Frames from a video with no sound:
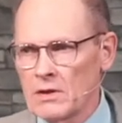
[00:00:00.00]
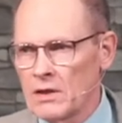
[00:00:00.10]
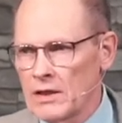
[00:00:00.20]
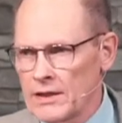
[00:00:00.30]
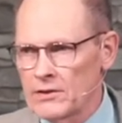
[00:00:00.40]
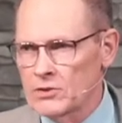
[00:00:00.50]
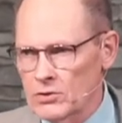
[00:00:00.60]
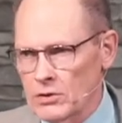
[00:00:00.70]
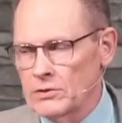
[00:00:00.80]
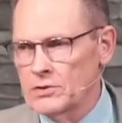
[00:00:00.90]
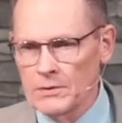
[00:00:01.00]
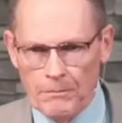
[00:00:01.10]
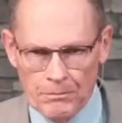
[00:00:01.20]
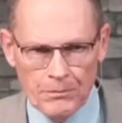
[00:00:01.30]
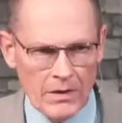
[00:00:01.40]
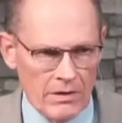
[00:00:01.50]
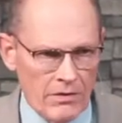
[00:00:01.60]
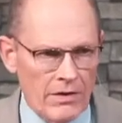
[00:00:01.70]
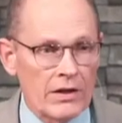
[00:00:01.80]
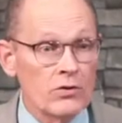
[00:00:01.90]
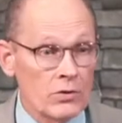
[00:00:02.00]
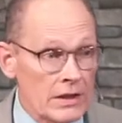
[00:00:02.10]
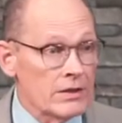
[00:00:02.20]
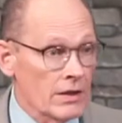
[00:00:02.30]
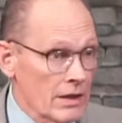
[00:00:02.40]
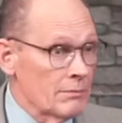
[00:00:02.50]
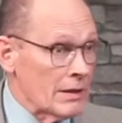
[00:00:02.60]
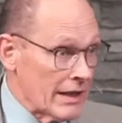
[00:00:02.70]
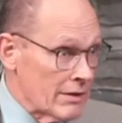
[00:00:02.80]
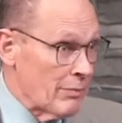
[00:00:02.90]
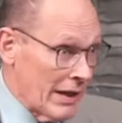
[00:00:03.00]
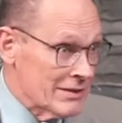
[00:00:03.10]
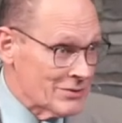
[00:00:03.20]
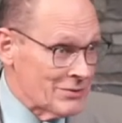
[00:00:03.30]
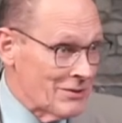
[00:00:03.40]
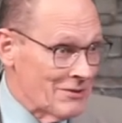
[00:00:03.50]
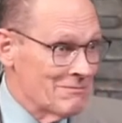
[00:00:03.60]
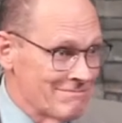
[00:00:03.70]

in the church, then you need to come and let the pastor know.